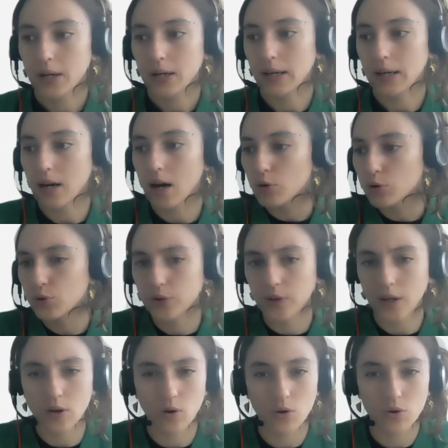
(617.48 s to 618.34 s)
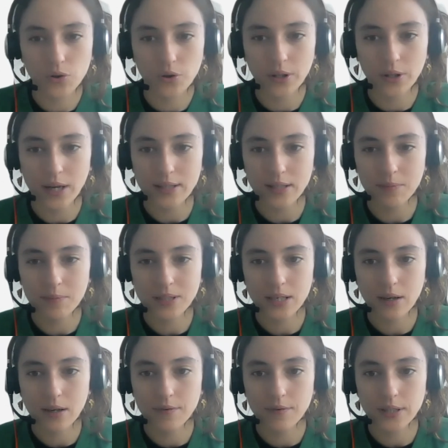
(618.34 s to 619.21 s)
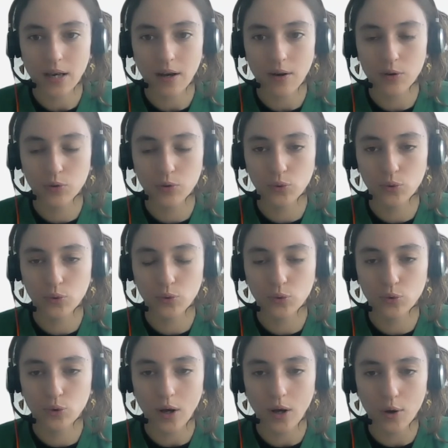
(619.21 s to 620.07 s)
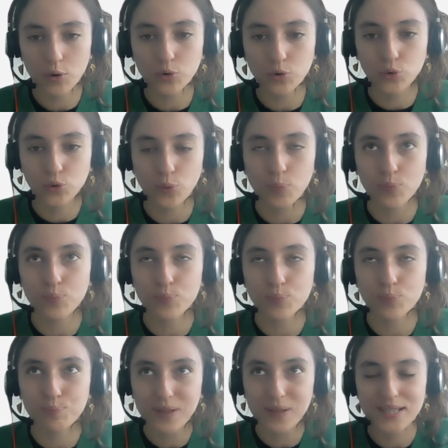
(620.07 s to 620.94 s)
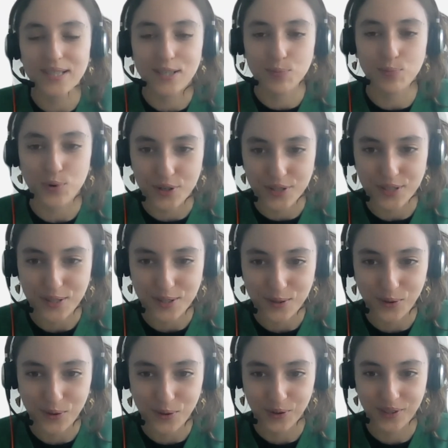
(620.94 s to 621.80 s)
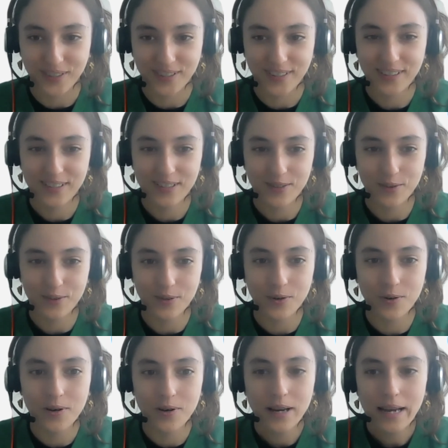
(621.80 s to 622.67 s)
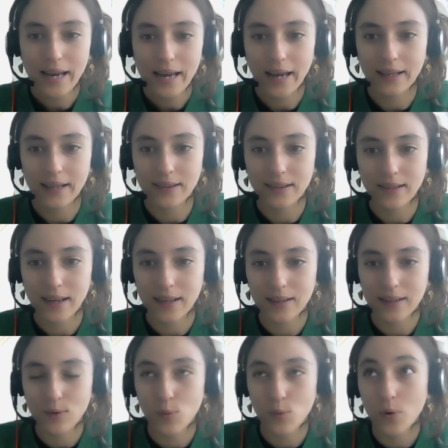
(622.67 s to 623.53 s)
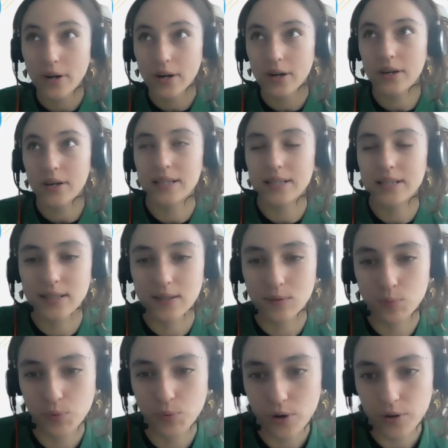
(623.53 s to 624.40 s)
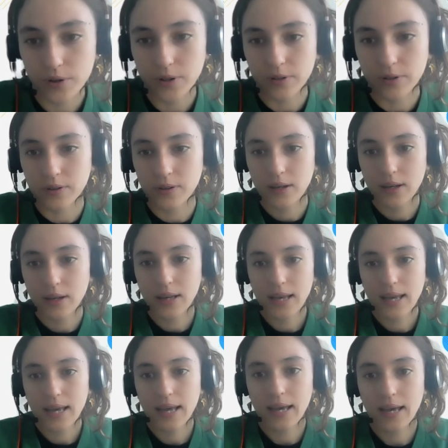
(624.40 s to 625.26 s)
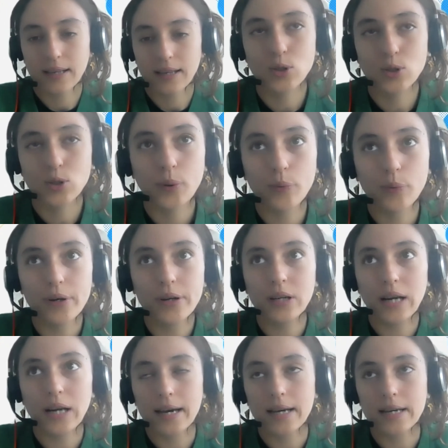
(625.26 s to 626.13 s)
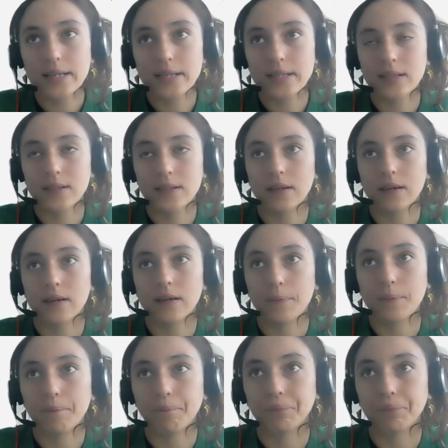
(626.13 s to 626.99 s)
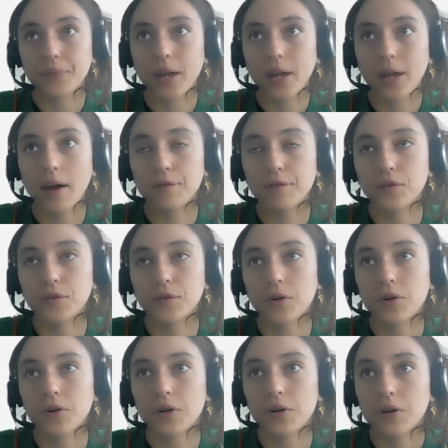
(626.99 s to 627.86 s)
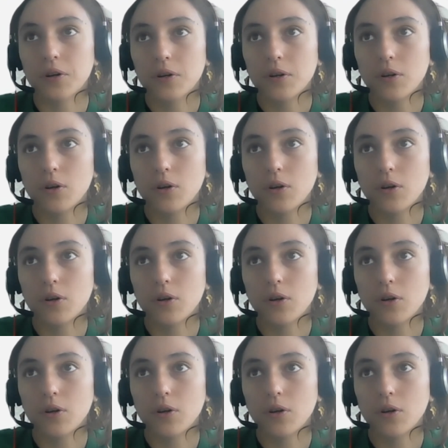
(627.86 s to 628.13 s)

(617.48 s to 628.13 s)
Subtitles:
like how do they organize themselves, how do the business process look, you know, and where is it broken? And so we realized after